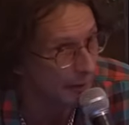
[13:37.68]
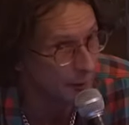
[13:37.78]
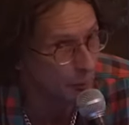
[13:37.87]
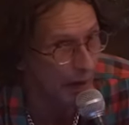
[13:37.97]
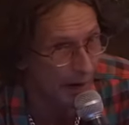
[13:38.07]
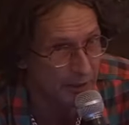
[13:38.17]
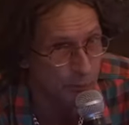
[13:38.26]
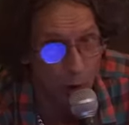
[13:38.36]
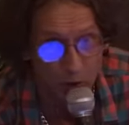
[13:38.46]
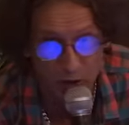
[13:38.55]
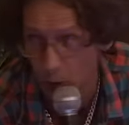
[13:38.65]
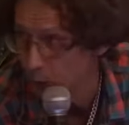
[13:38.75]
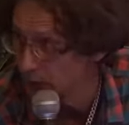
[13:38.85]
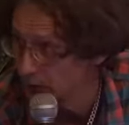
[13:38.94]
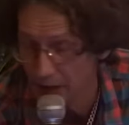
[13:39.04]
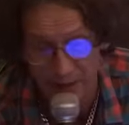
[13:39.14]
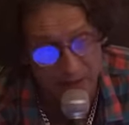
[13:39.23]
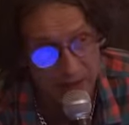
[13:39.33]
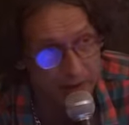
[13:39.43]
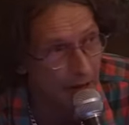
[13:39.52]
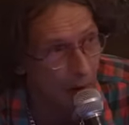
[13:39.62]
in the past, more so than
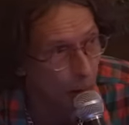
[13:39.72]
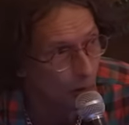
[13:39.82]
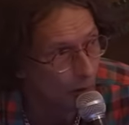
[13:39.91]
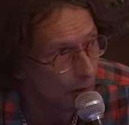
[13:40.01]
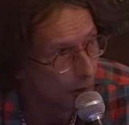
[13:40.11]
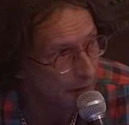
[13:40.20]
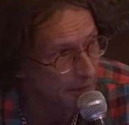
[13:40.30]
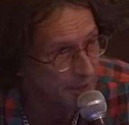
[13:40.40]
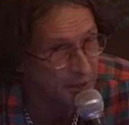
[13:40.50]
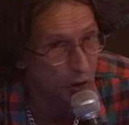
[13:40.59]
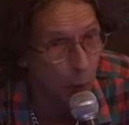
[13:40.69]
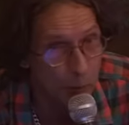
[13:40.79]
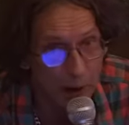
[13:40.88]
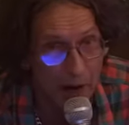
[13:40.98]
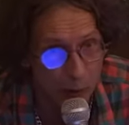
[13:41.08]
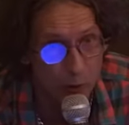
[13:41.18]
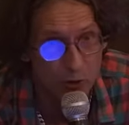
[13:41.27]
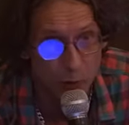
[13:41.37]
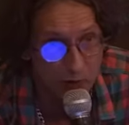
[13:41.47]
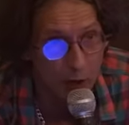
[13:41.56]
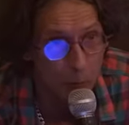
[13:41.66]
this now. This is going backwards.
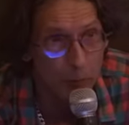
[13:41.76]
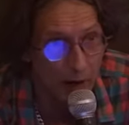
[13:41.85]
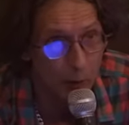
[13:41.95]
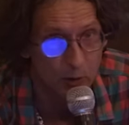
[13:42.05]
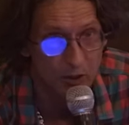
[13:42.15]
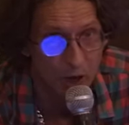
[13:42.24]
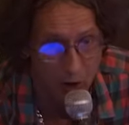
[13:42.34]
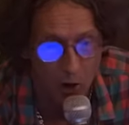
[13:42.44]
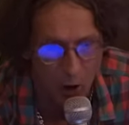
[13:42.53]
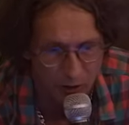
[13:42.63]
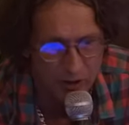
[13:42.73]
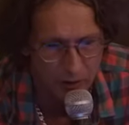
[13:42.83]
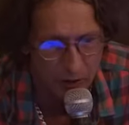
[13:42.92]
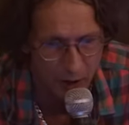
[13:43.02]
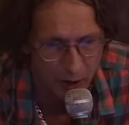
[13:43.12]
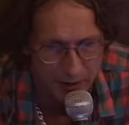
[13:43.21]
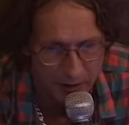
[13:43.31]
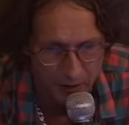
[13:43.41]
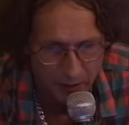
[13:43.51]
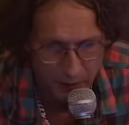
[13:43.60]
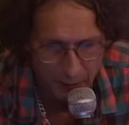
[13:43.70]
We've come backwards a lot,
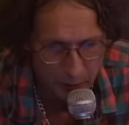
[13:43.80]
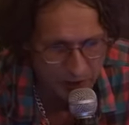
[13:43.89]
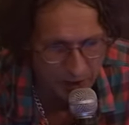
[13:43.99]
guys. You can